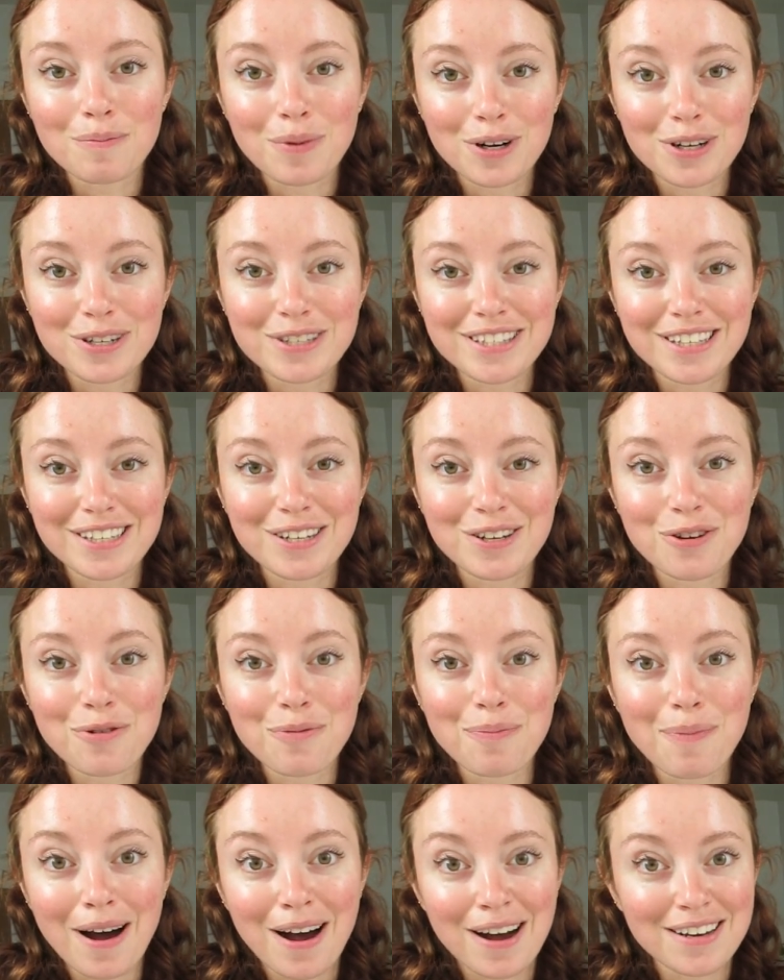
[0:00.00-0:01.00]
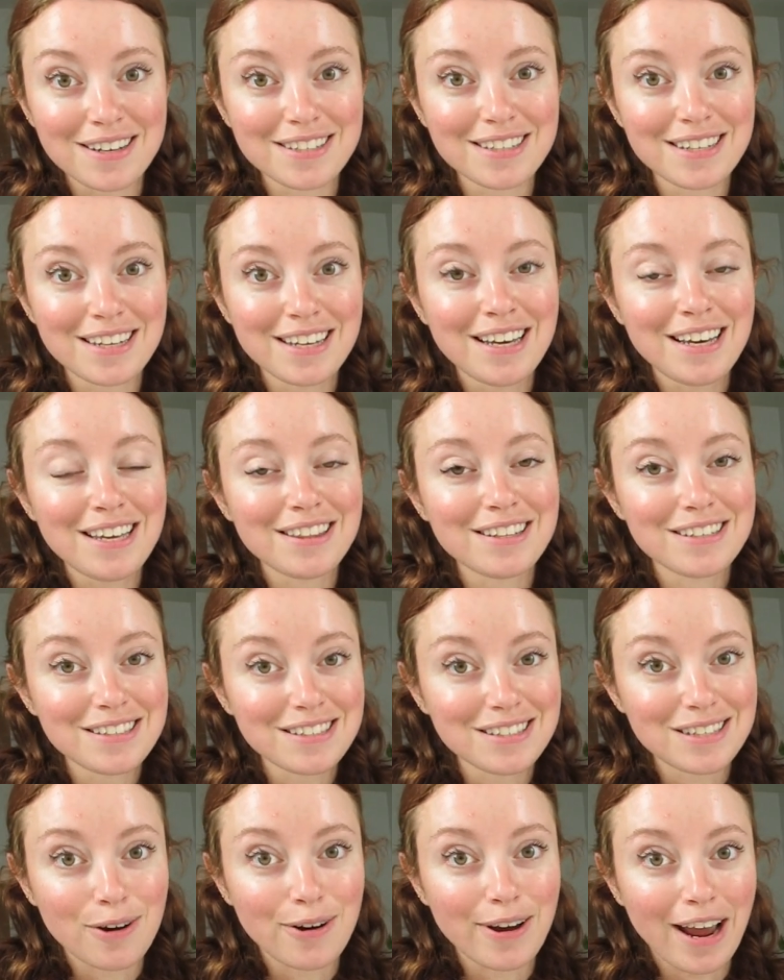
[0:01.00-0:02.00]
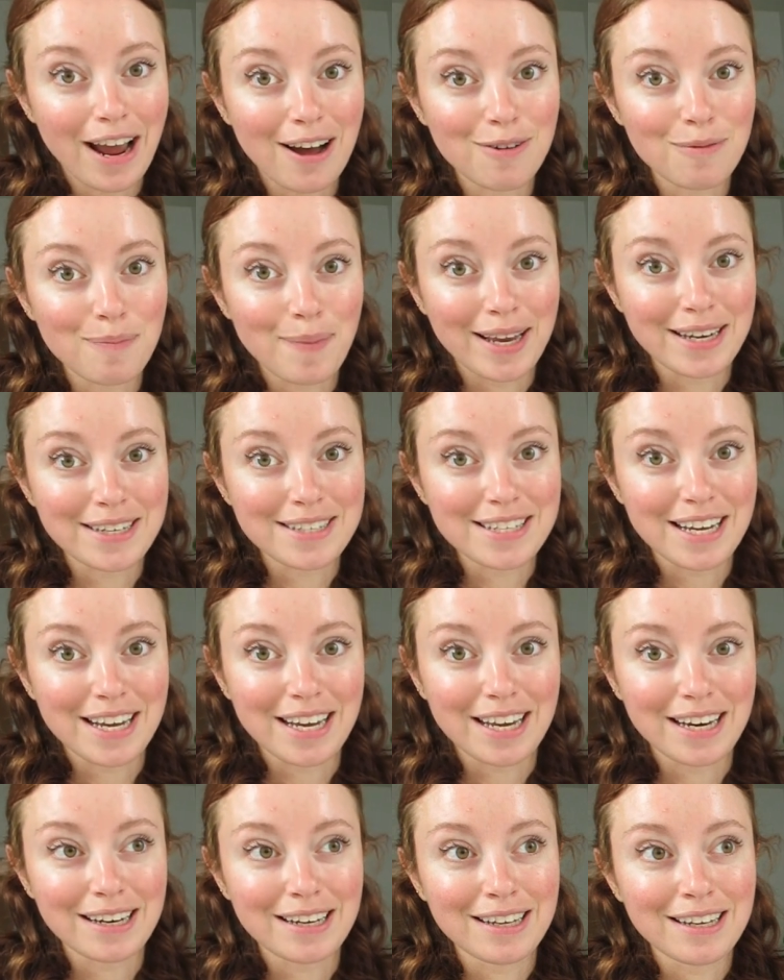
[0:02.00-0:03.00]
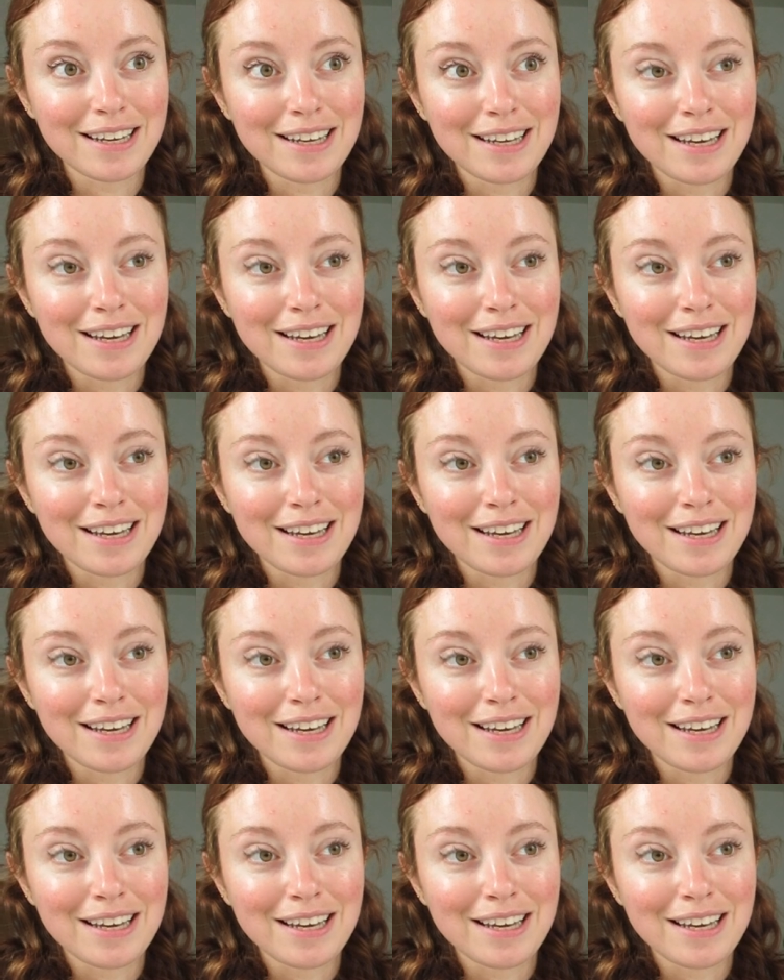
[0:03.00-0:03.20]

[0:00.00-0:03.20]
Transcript: person who bought the snowy owl painting.